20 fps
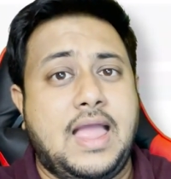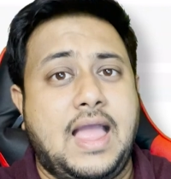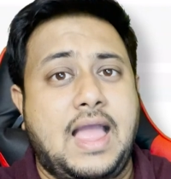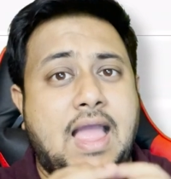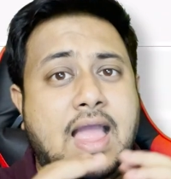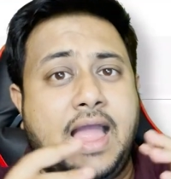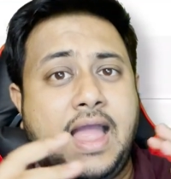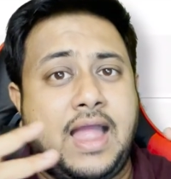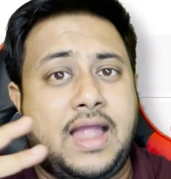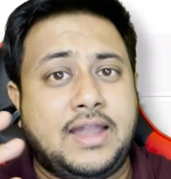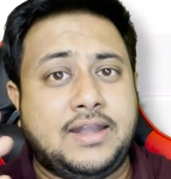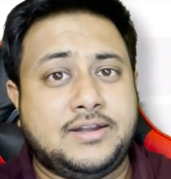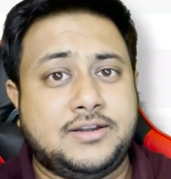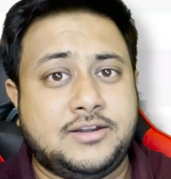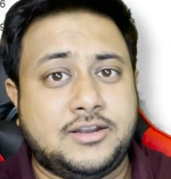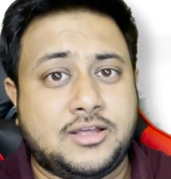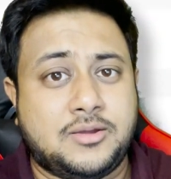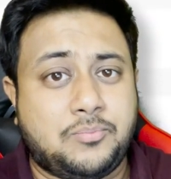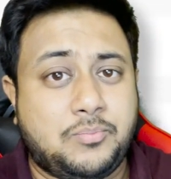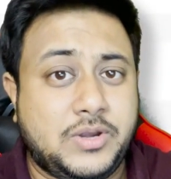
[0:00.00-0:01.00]

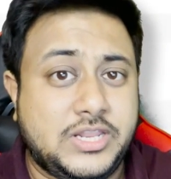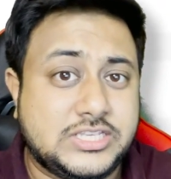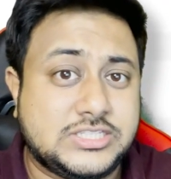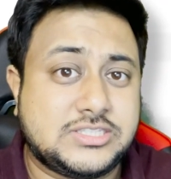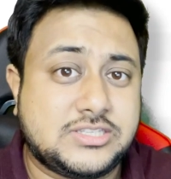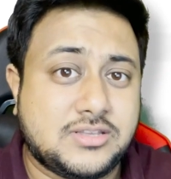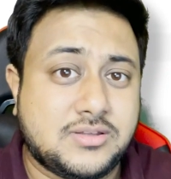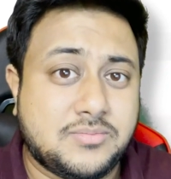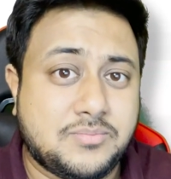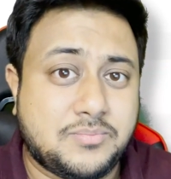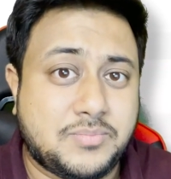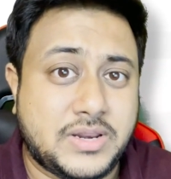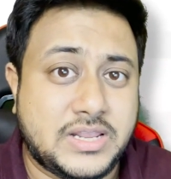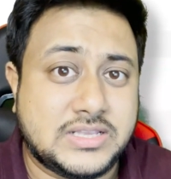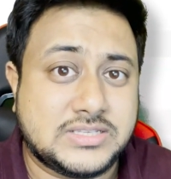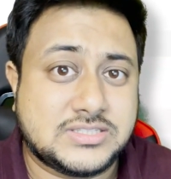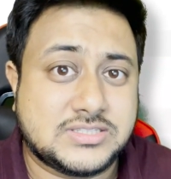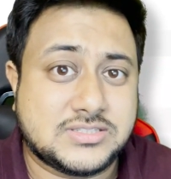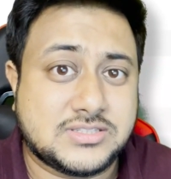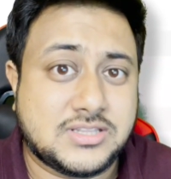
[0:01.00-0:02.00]
And please
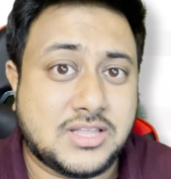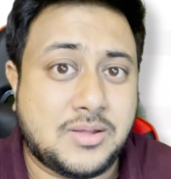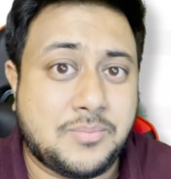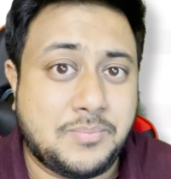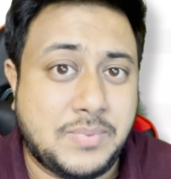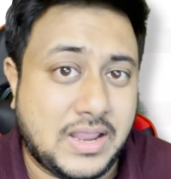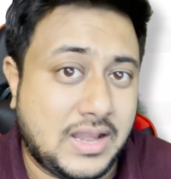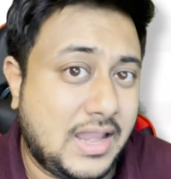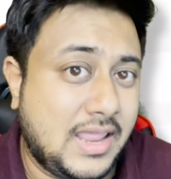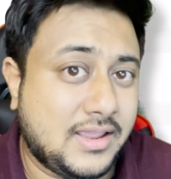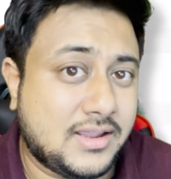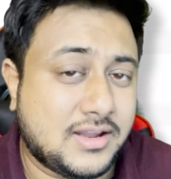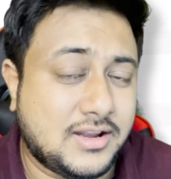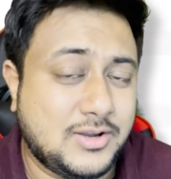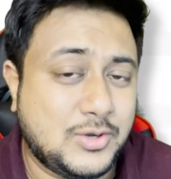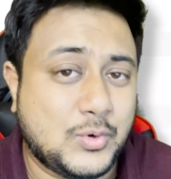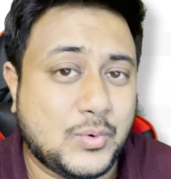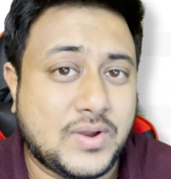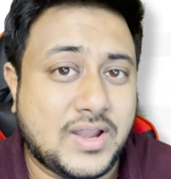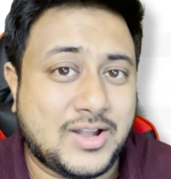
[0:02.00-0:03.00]
press the bell
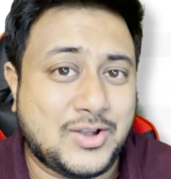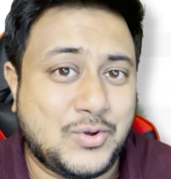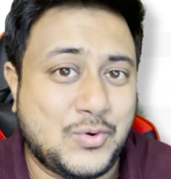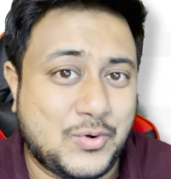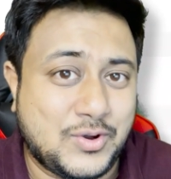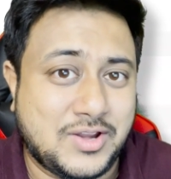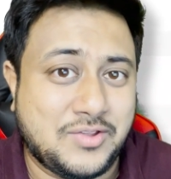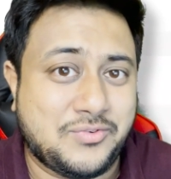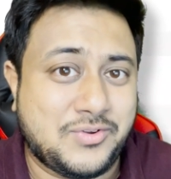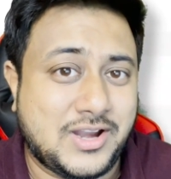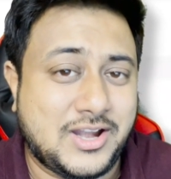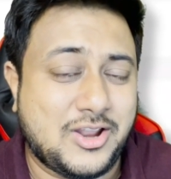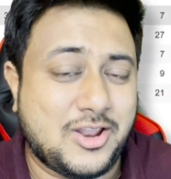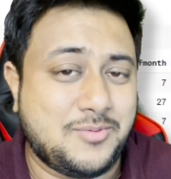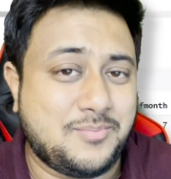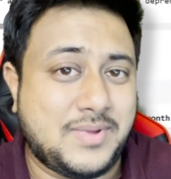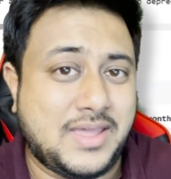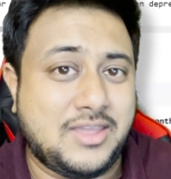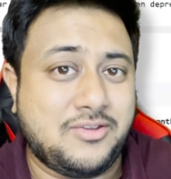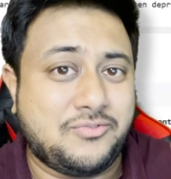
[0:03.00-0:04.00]
icon to get notified
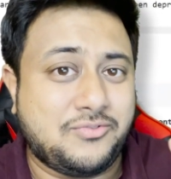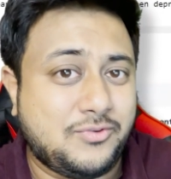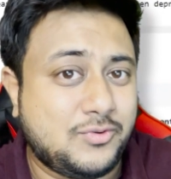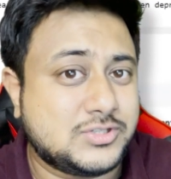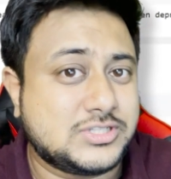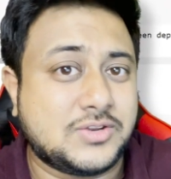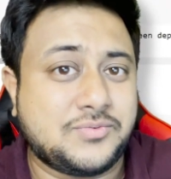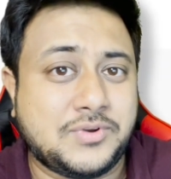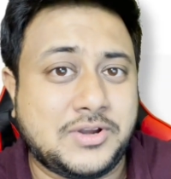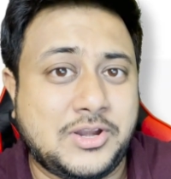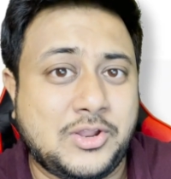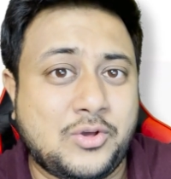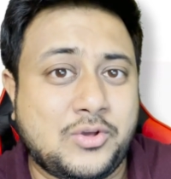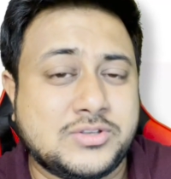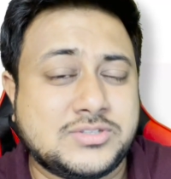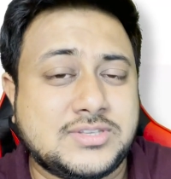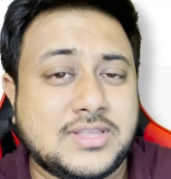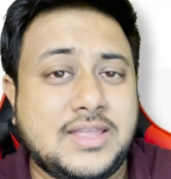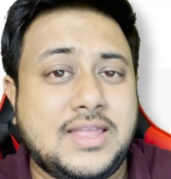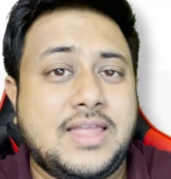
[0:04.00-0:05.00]
on my future
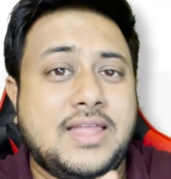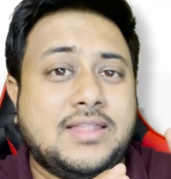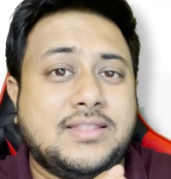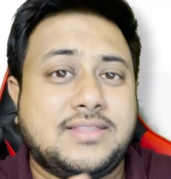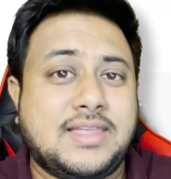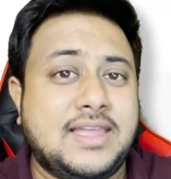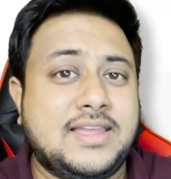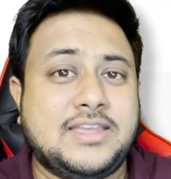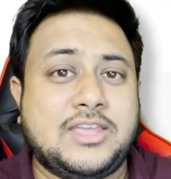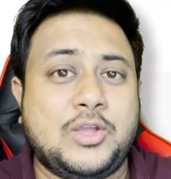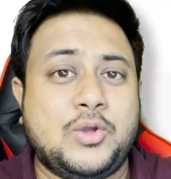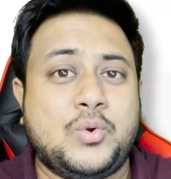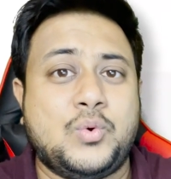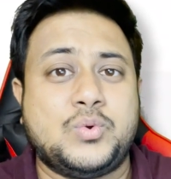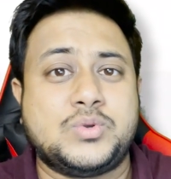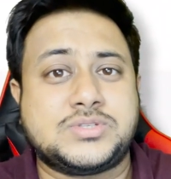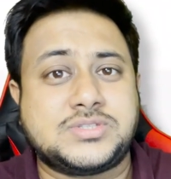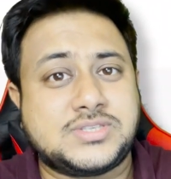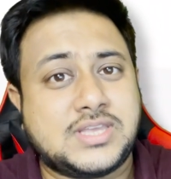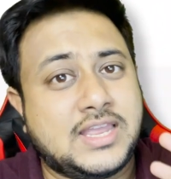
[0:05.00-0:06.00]
videos. Thank you.
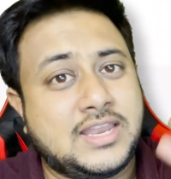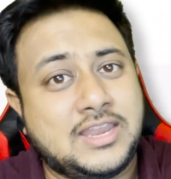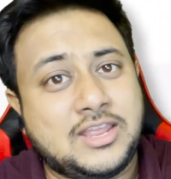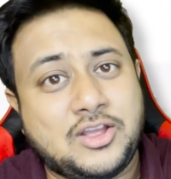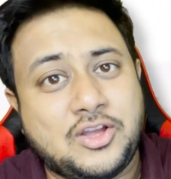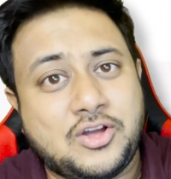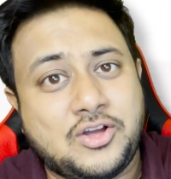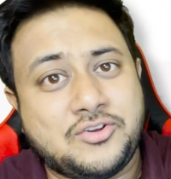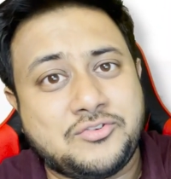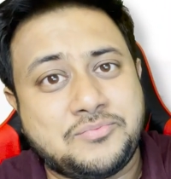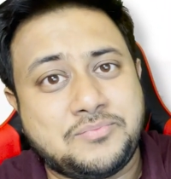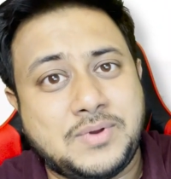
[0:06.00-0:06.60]
Signing off.